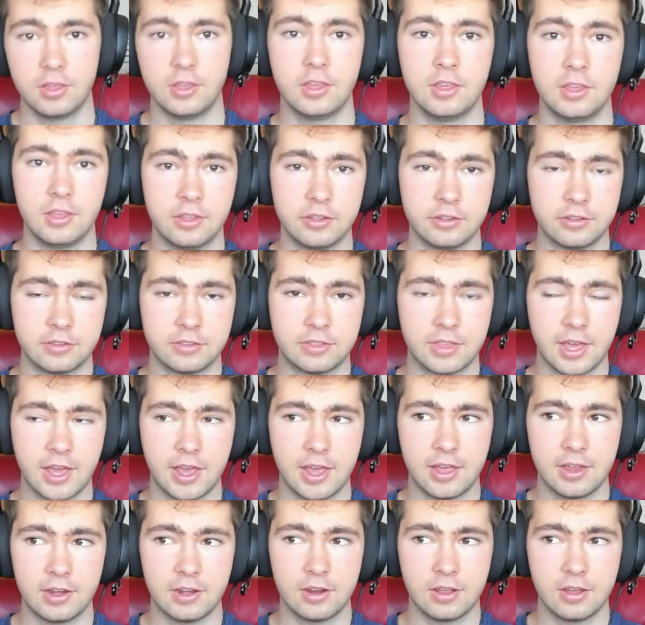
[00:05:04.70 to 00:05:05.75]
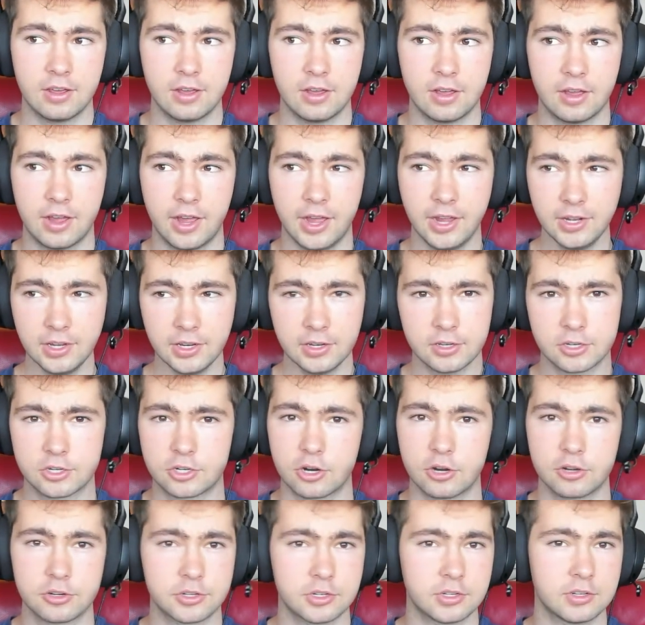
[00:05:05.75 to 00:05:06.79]
is that I need to
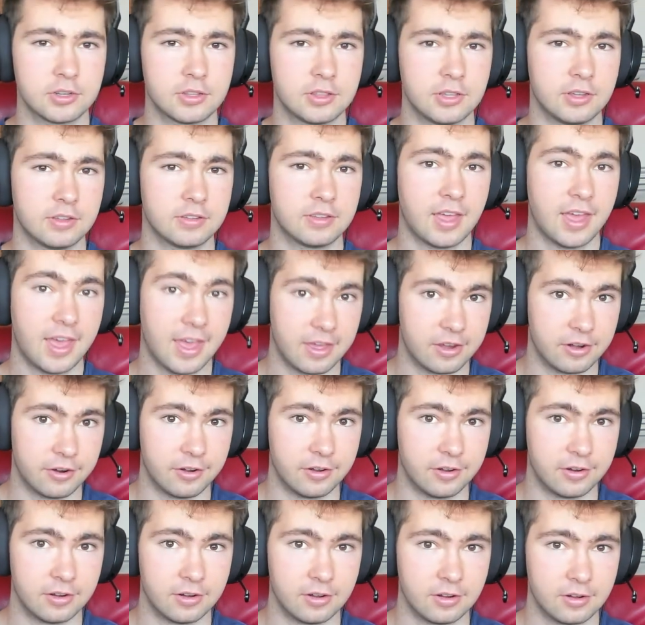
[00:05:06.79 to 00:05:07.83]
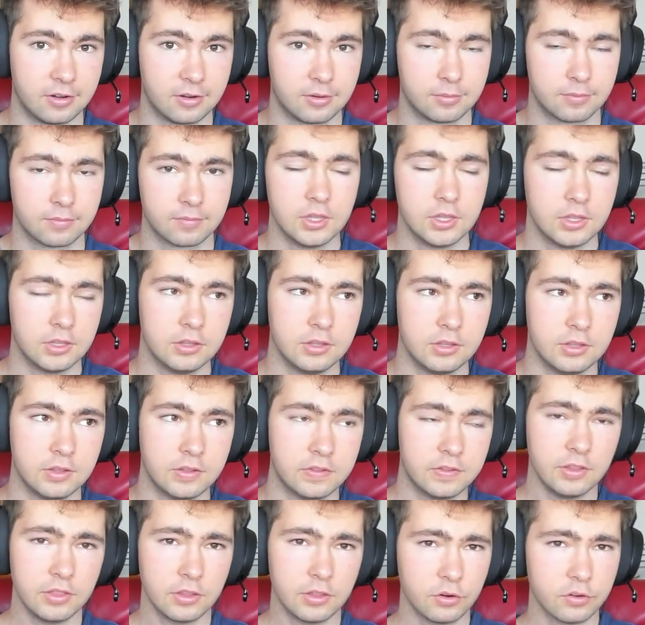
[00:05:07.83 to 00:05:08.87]
charge into things head on. You
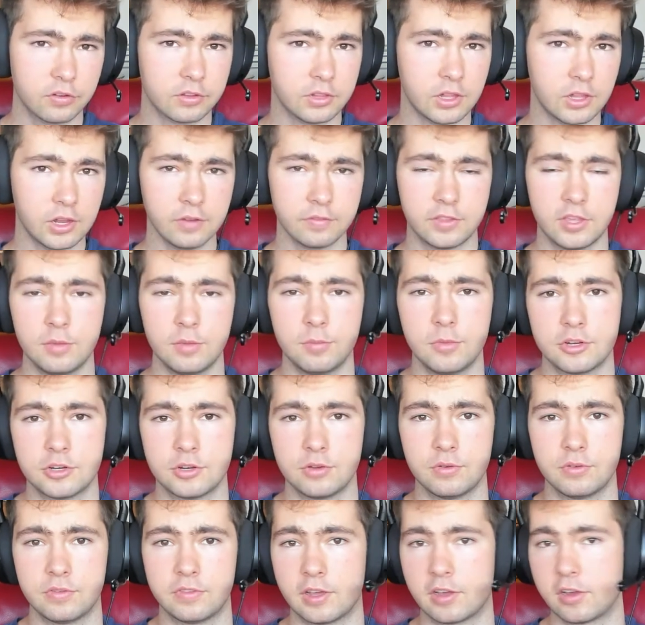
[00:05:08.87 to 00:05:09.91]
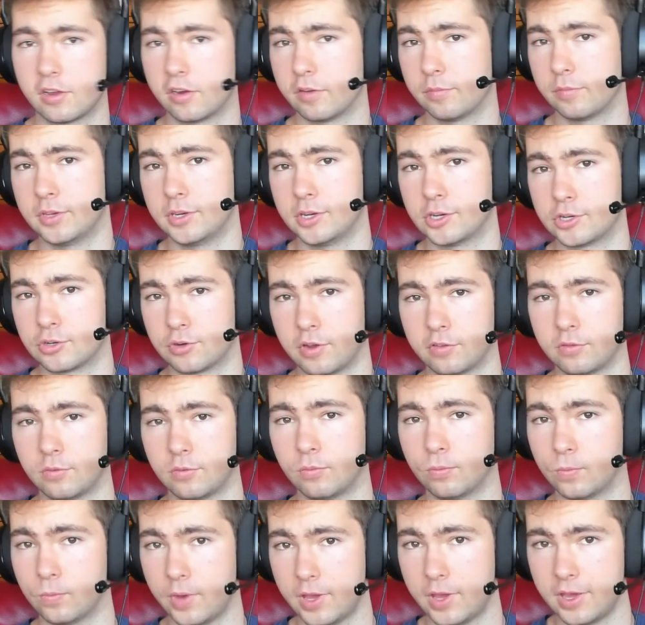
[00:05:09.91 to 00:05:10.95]
see, there is a lot of team issues that could have been addressed
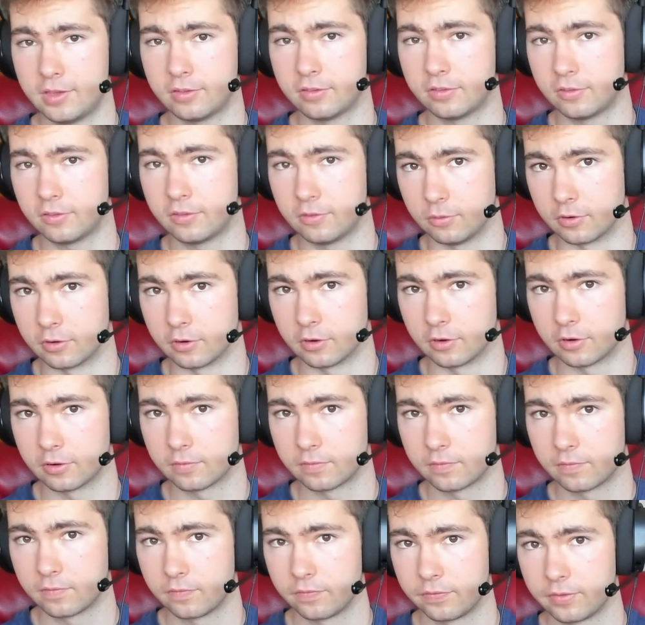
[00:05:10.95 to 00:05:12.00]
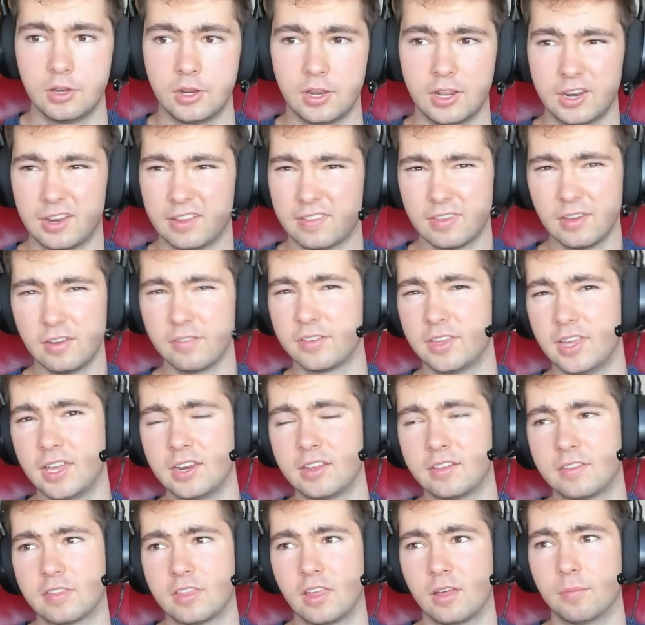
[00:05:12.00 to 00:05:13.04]
way sooner. And instead of
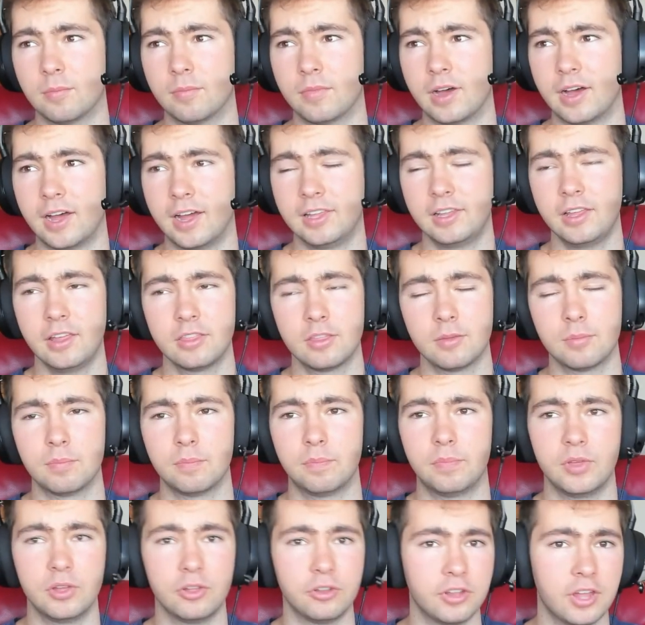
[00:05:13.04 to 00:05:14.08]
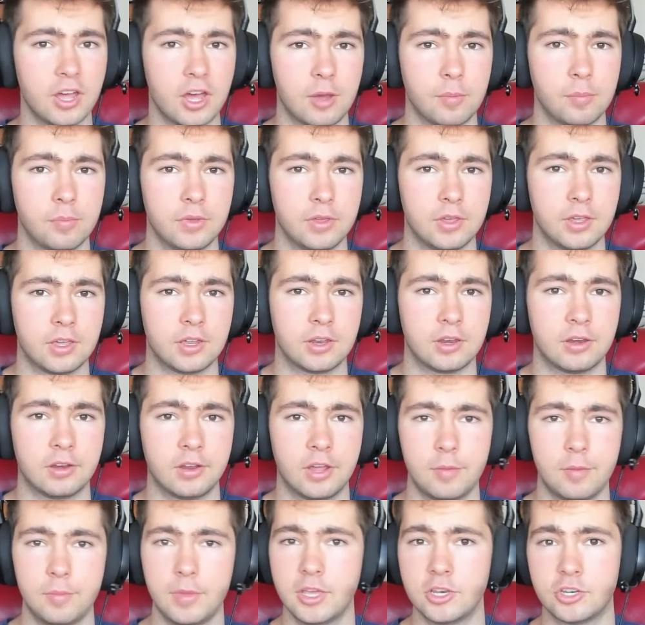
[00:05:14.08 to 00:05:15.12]
getting to them, I let them build up, and
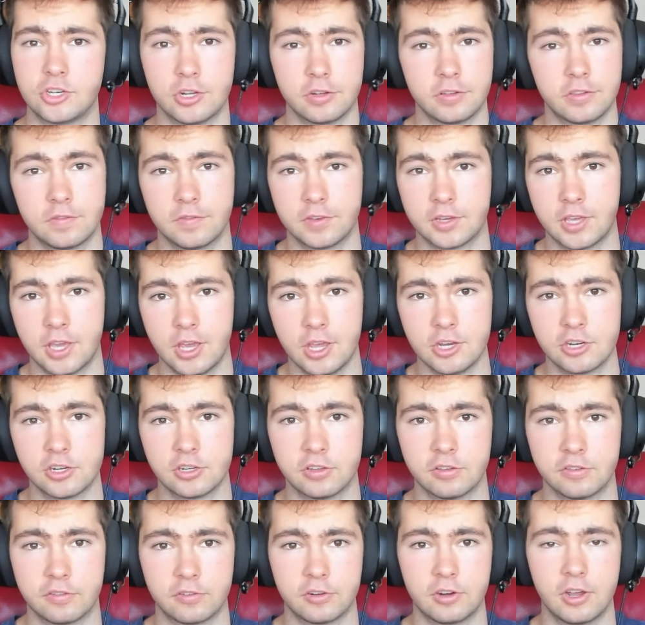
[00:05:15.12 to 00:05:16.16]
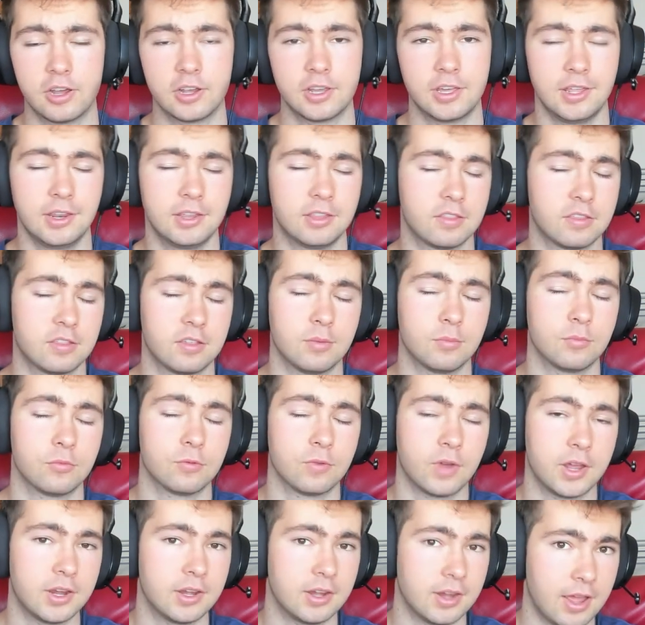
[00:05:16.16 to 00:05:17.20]
I made justifications for not getting to them
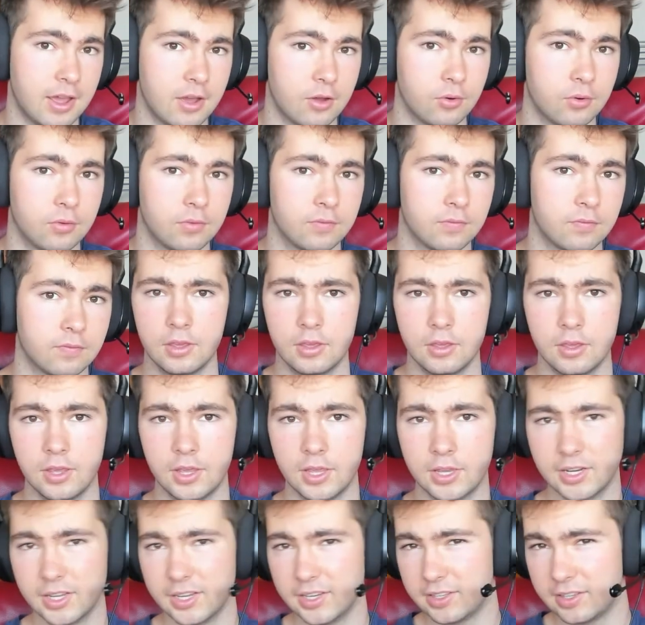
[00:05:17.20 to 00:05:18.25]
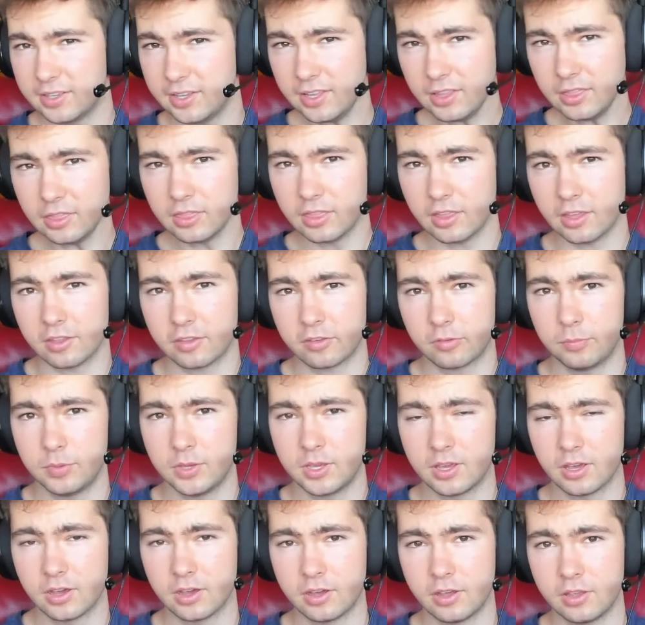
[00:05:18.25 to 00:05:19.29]
right now. And I did this
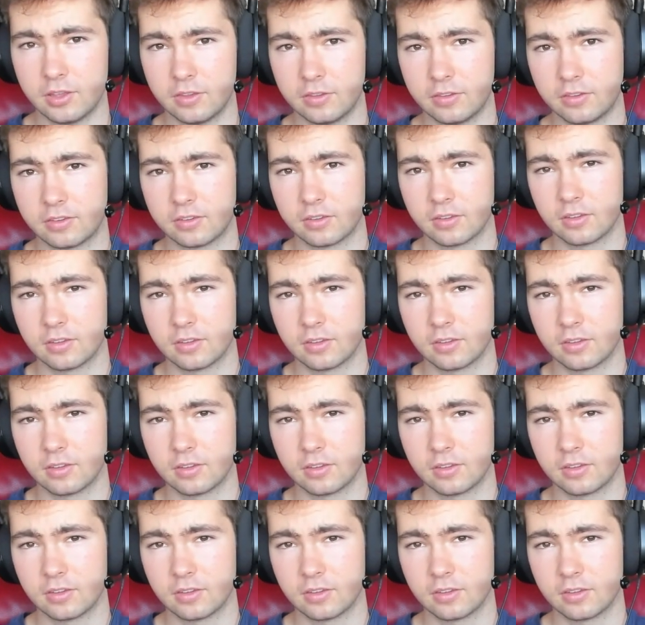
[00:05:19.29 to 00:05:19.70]
because